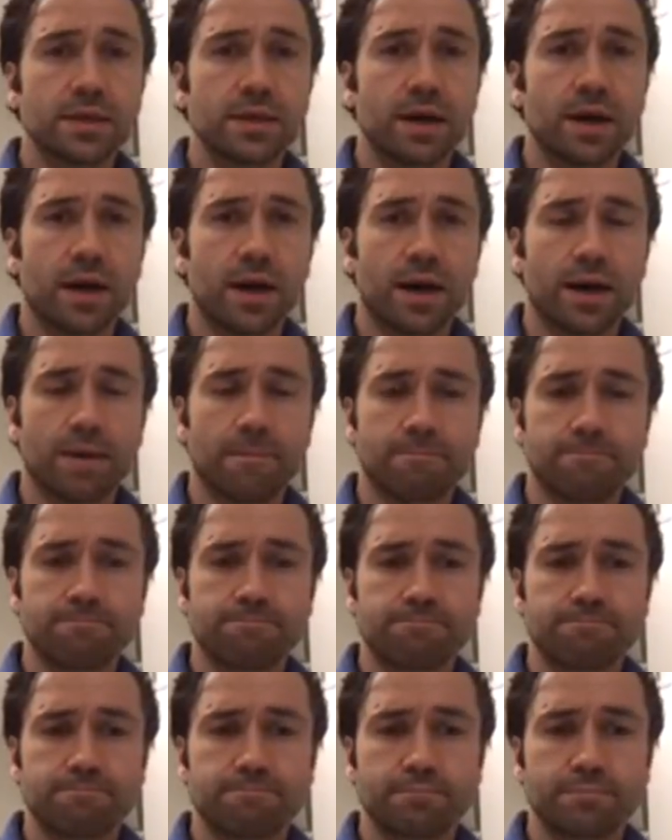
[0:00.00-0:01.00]
um,
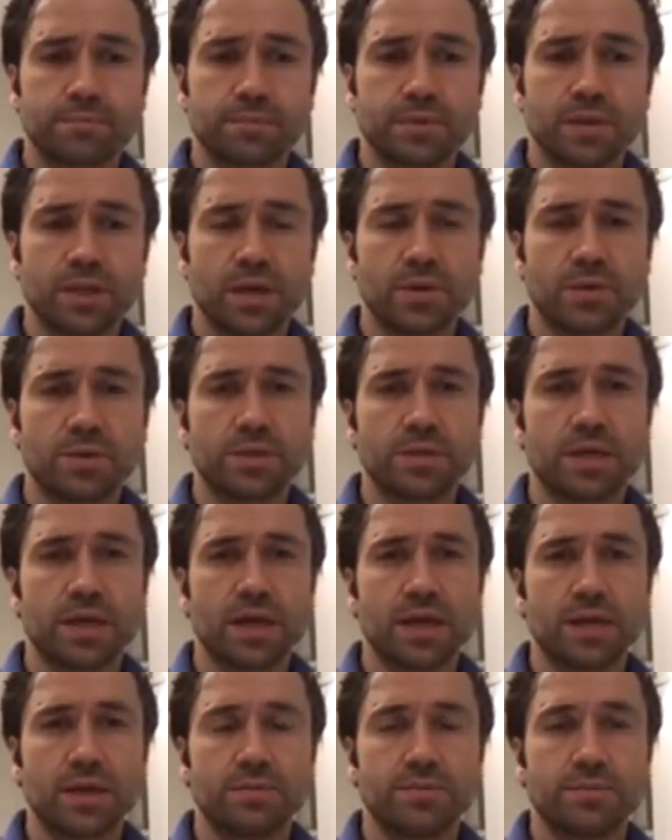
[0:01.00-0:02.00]
they would
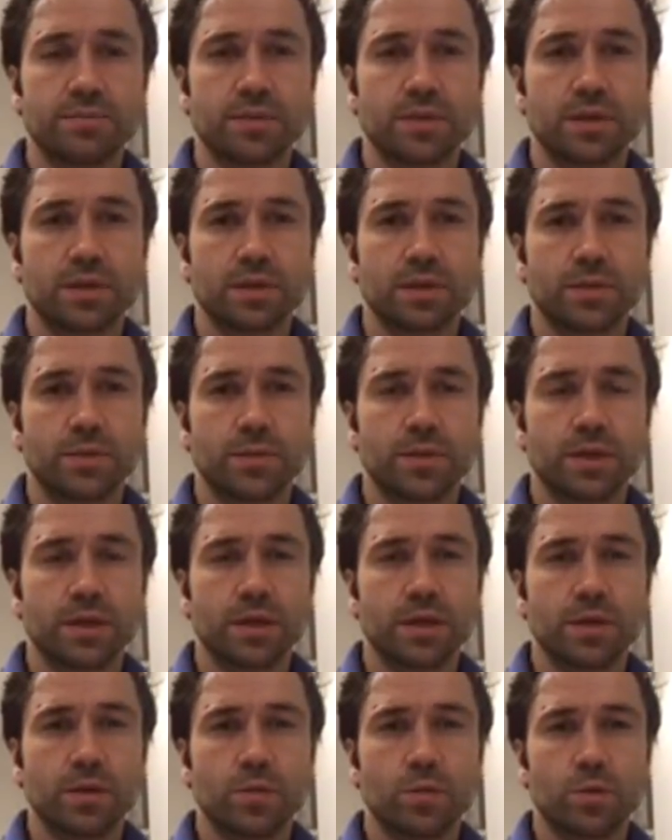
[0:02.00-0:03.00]
say,
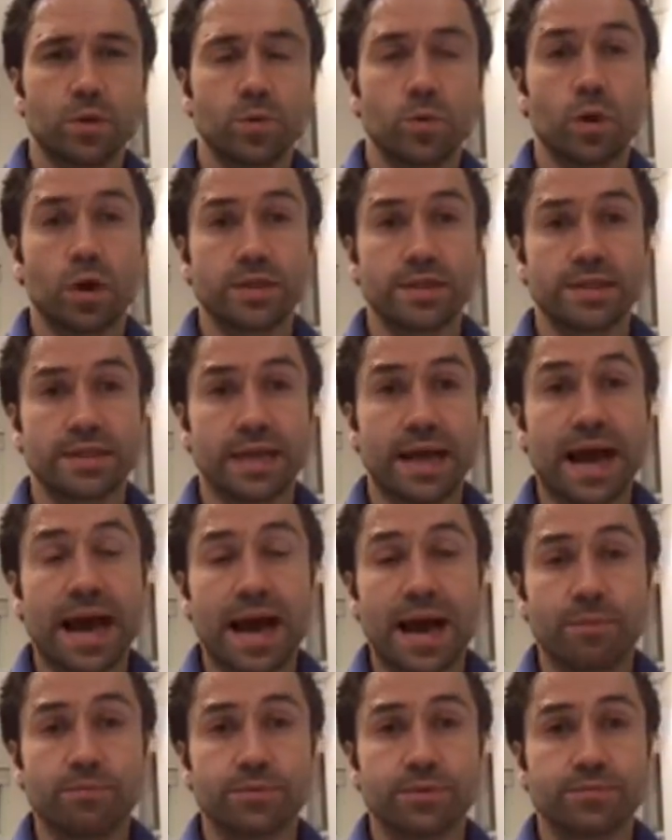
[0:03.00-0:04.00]
we, we want an
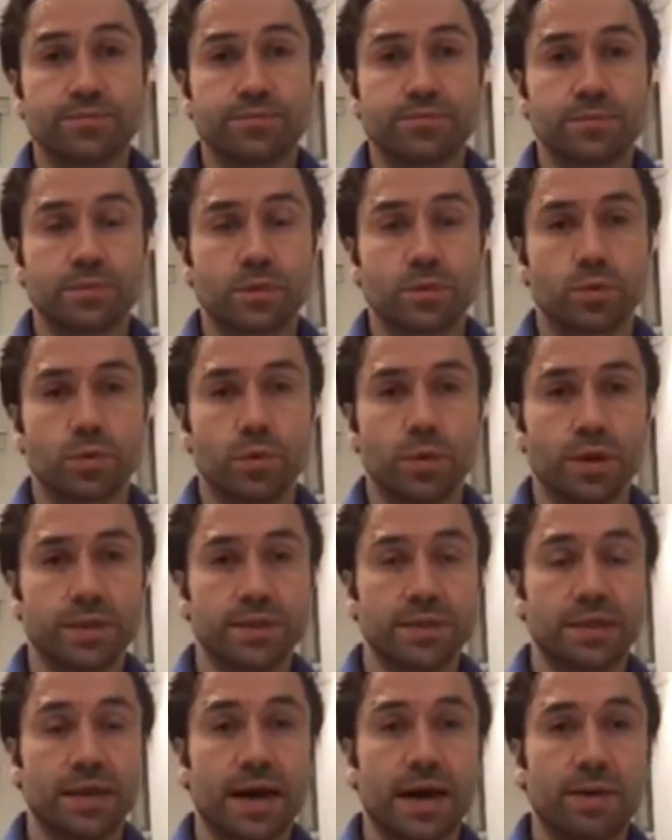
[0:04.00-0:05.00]
app, we want
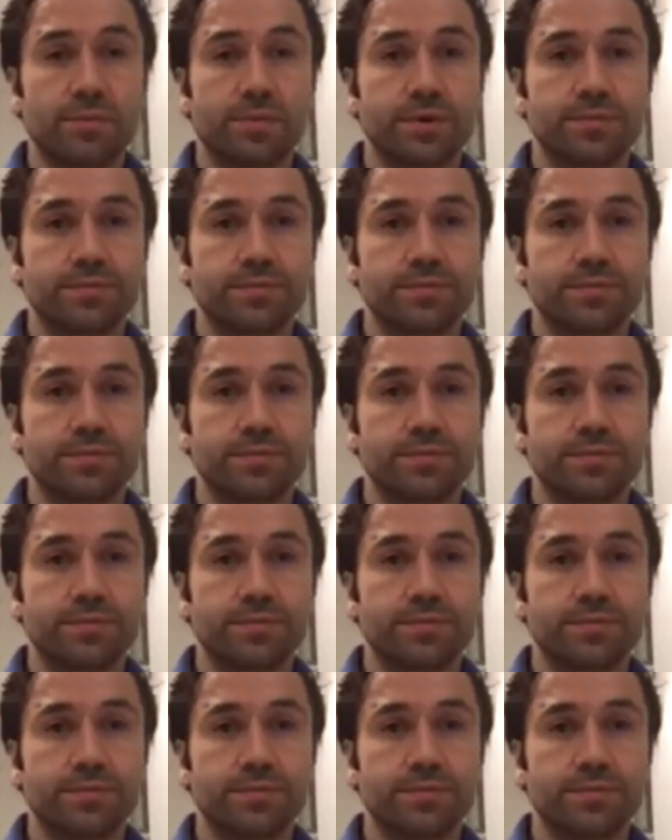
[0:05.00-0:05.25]
an app.